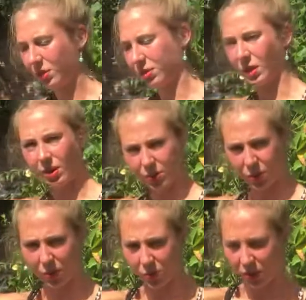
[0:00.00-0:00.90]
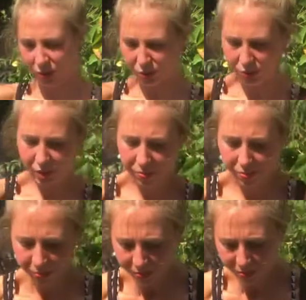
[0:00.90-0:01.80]
So that just wraps around your foot.
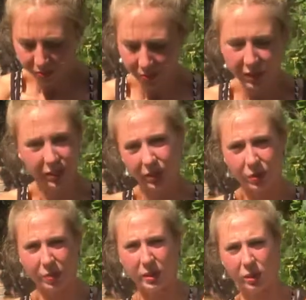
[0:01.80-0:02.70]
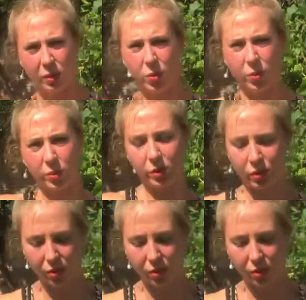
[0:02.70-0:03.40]
So this is basically what we were doing in